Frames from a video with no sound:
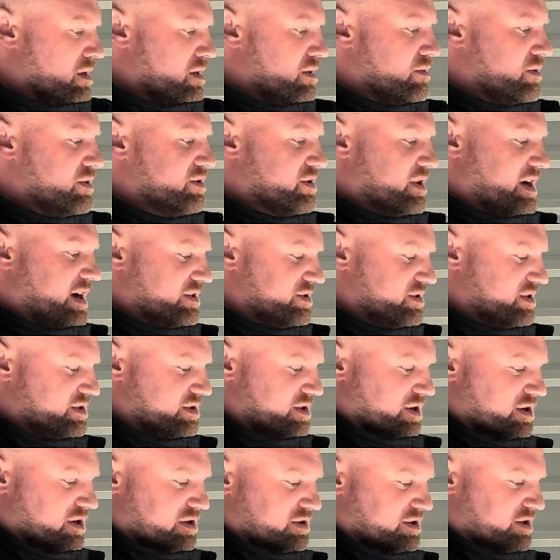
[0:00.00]
which allows us to
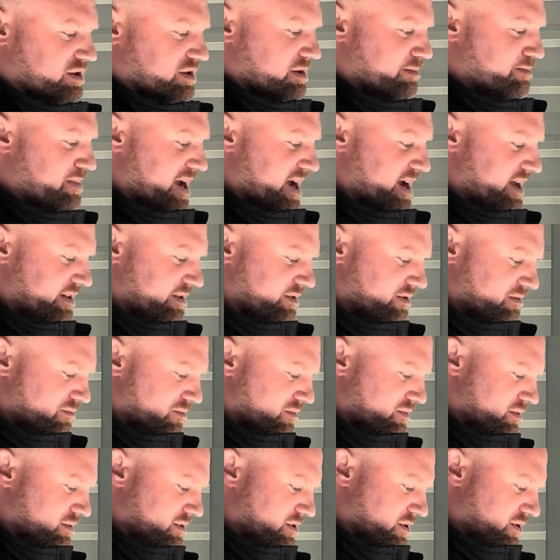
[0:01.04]
hook to the bed,
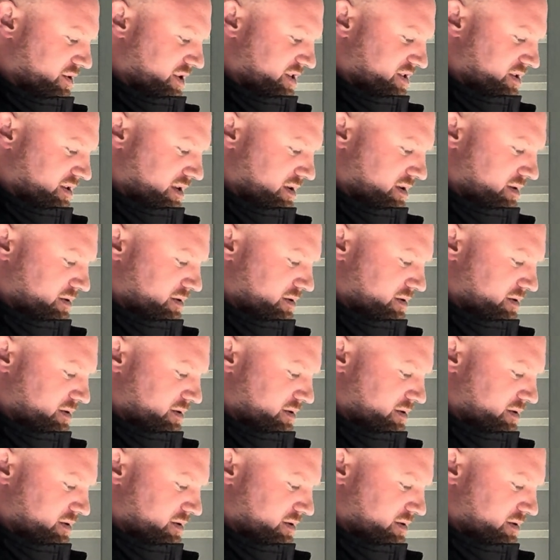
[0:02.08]
so it doesn't